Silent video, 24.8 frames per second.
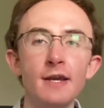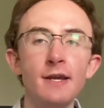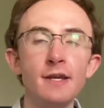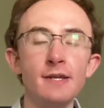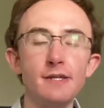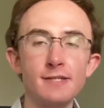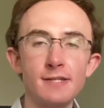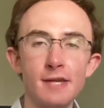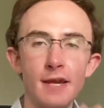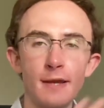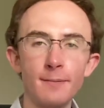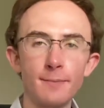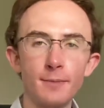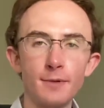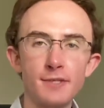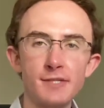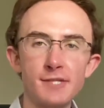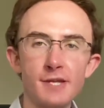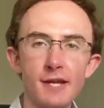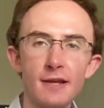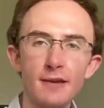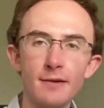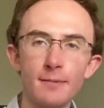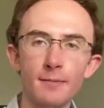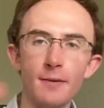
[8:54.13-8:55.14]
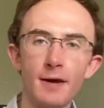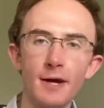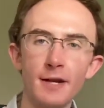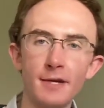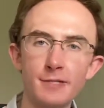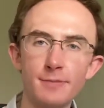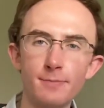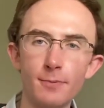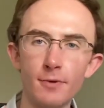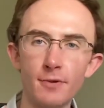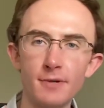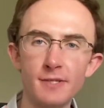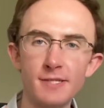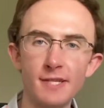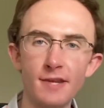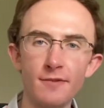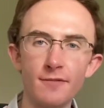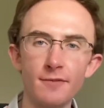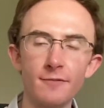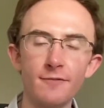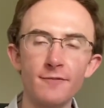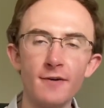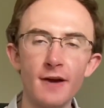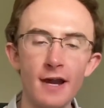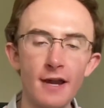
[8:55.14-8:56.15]
10% minus
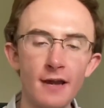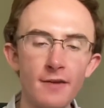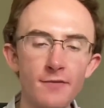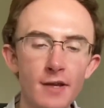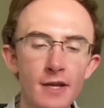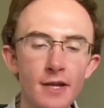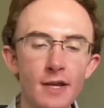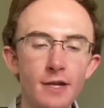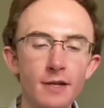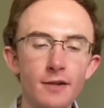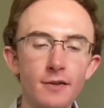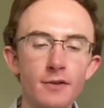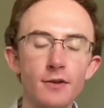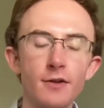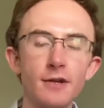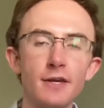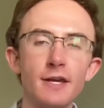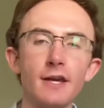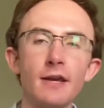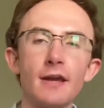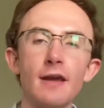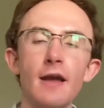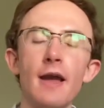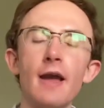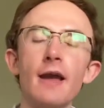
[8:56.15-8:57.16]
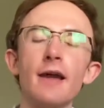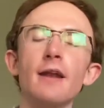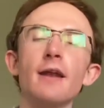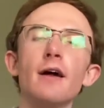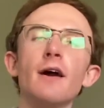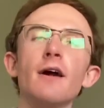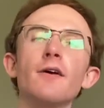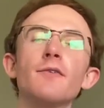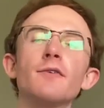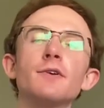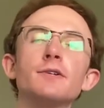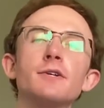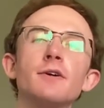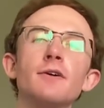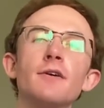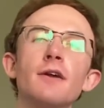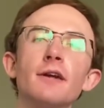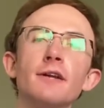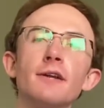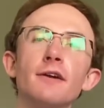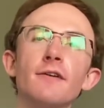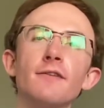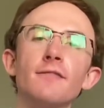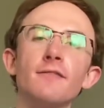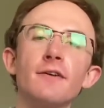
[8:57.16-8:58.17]
0.75, you're looking at a return
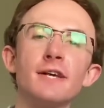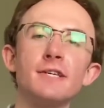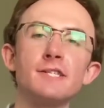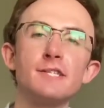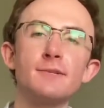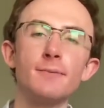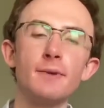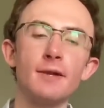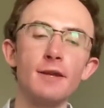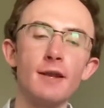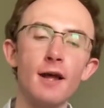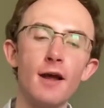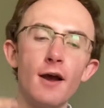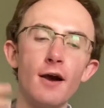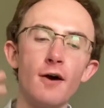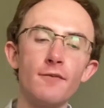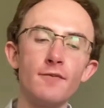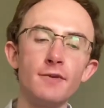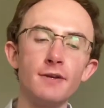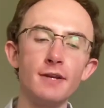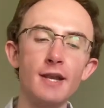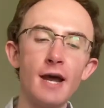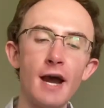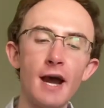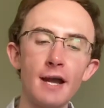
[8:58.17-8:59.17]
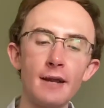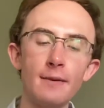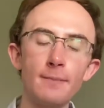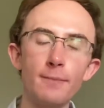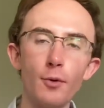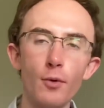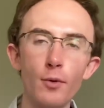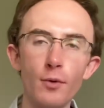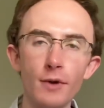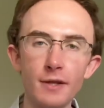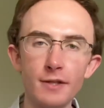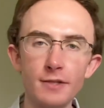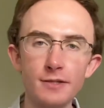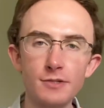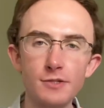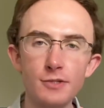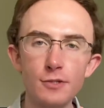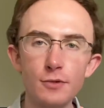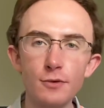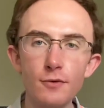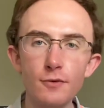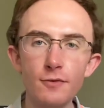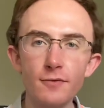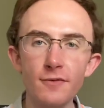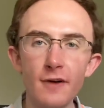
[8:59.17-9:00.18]
on your investment of
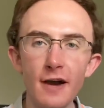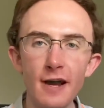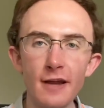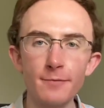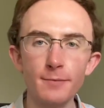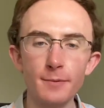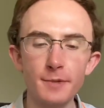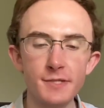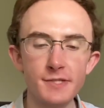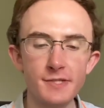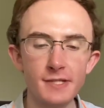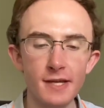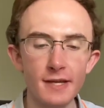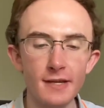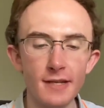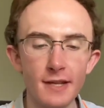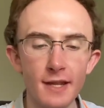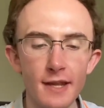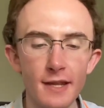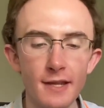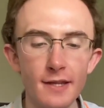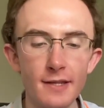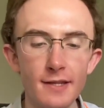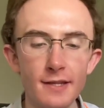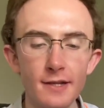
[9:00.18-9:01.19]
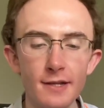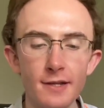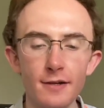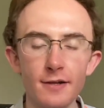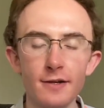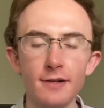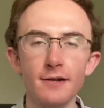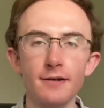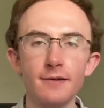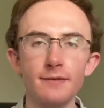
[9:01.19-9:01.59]
9.25% a year.